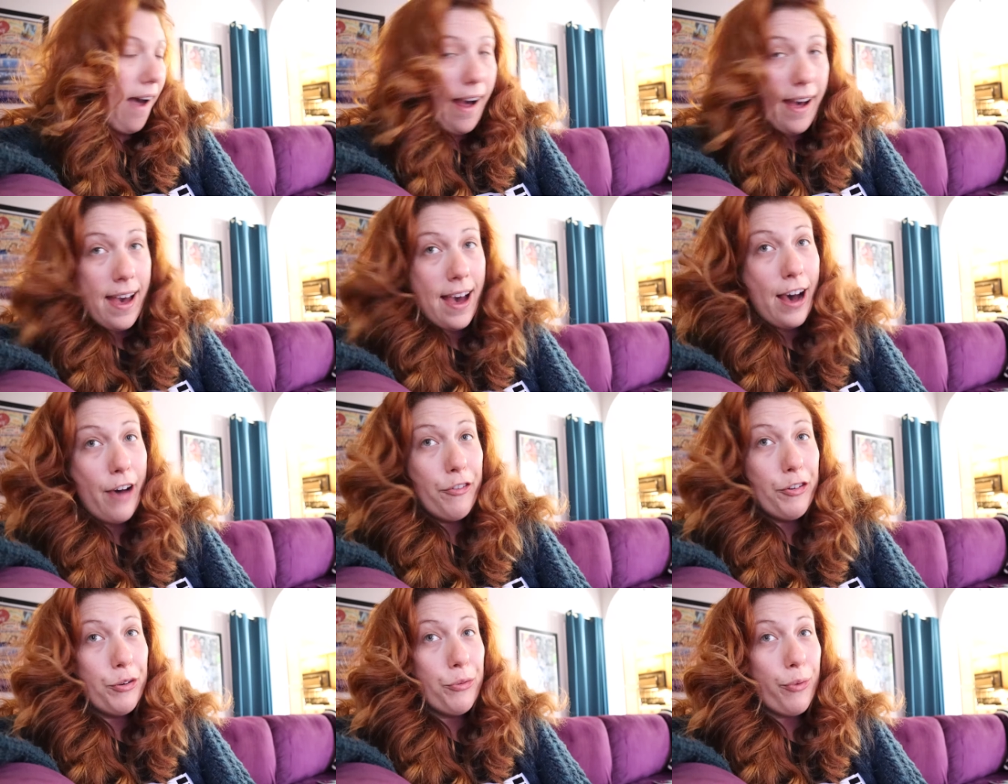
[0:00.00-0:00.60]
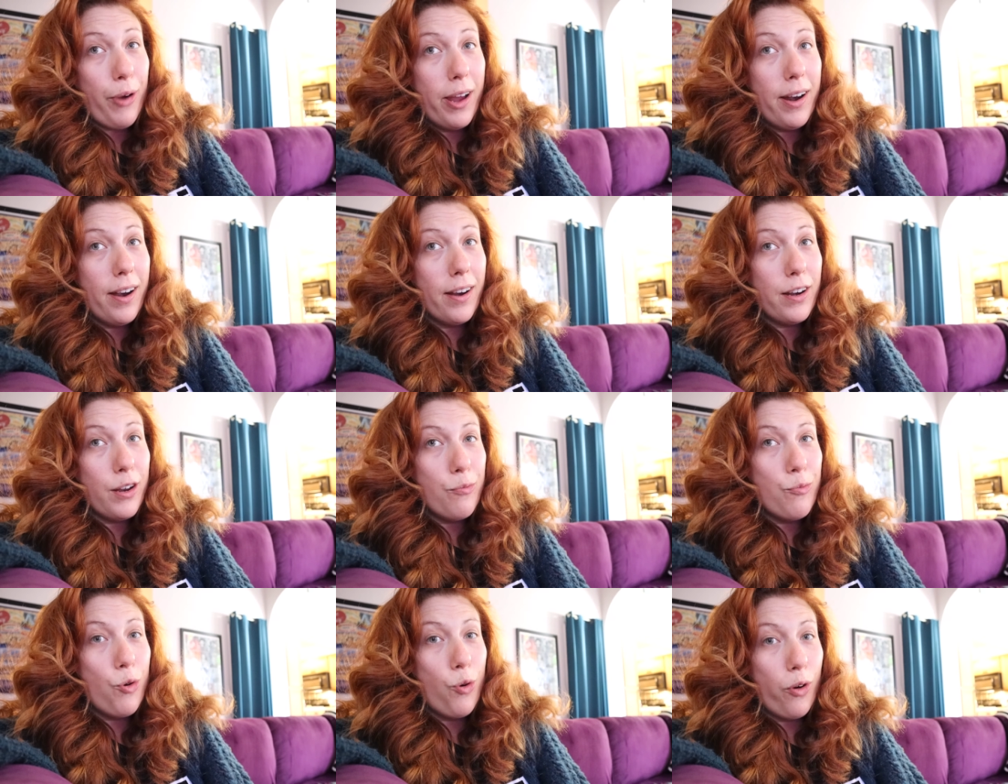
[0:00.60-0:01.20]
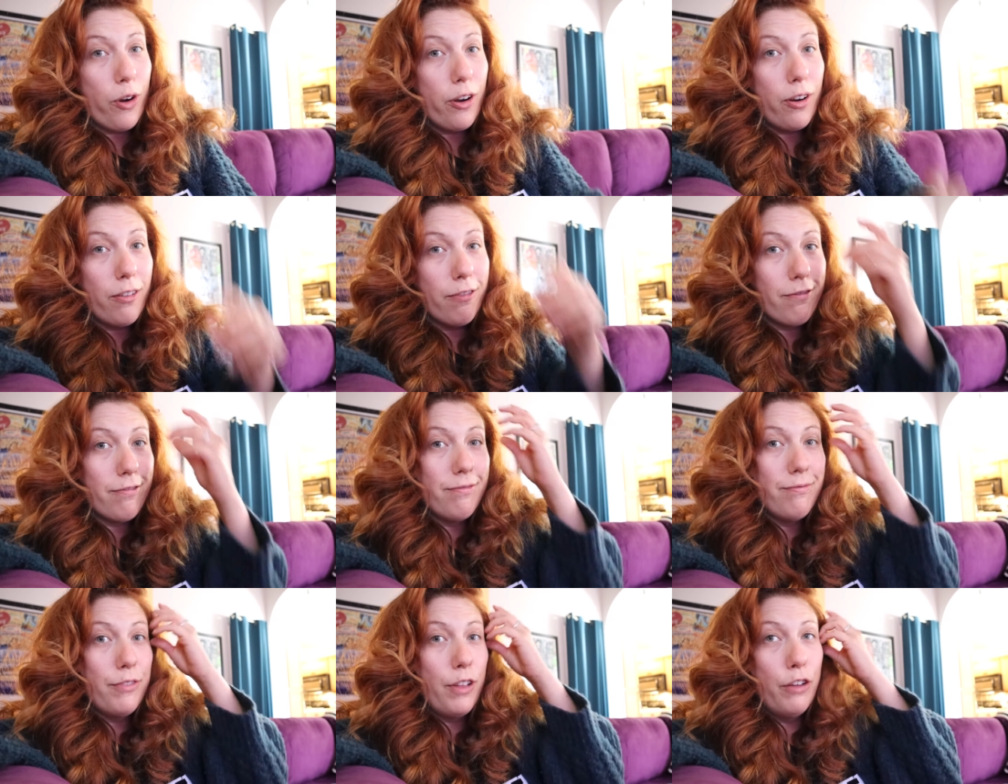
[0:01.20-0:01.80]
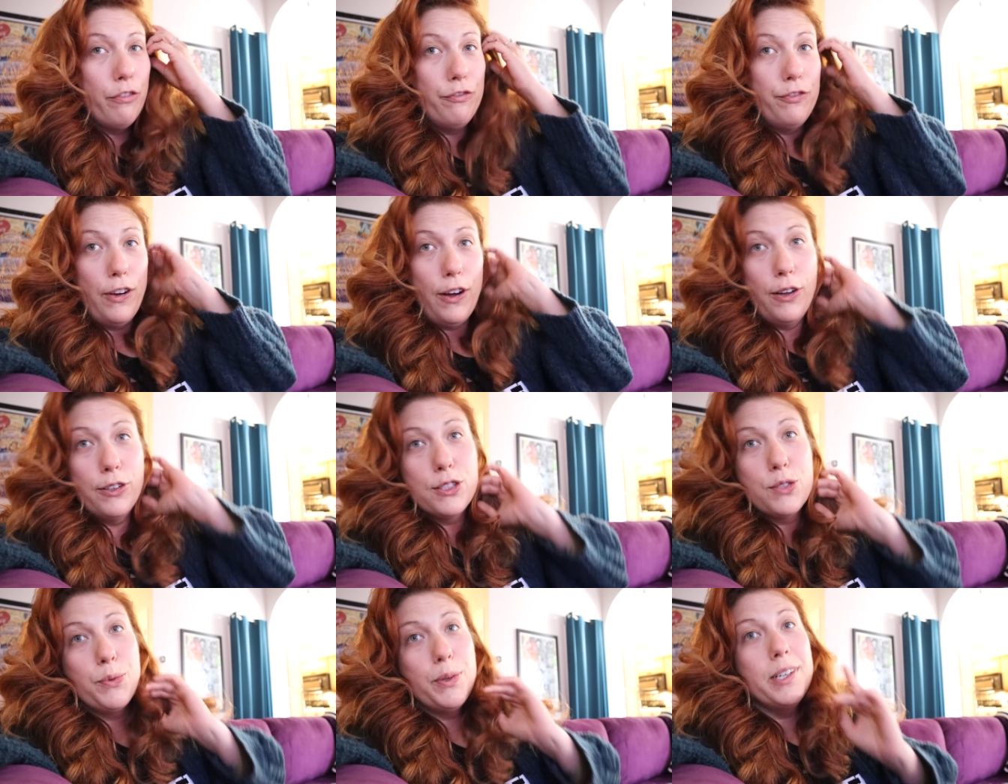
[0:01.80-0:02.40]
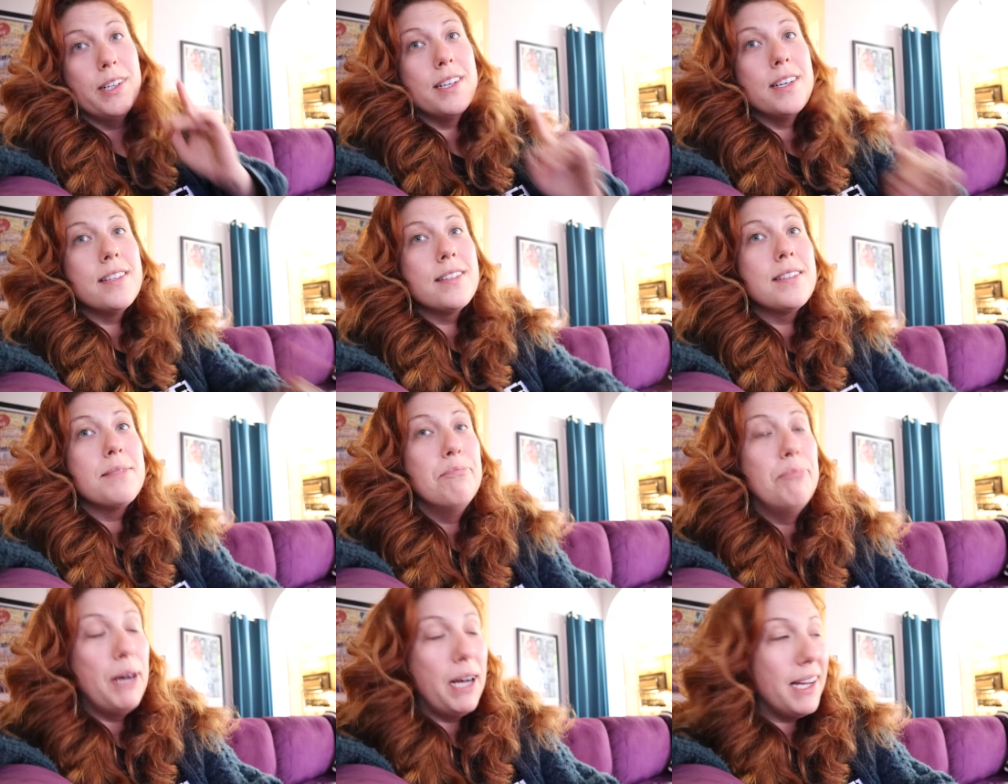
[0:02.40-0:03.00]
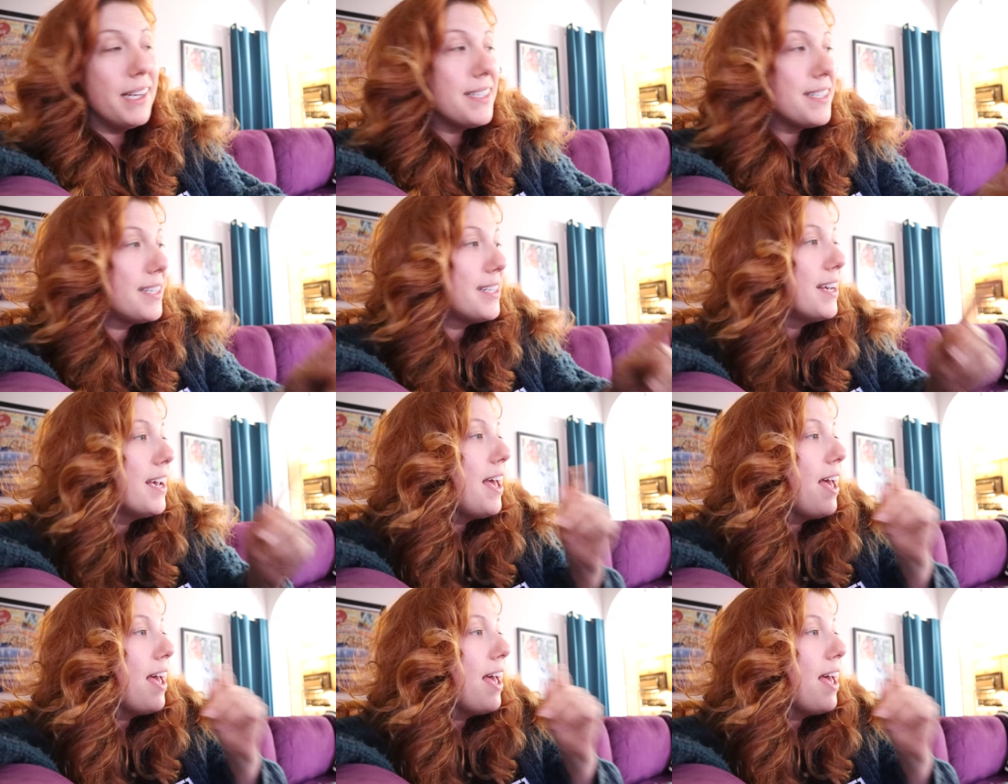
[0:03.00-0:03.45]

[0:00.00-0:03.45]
I haven't read anymore—a False Witness, but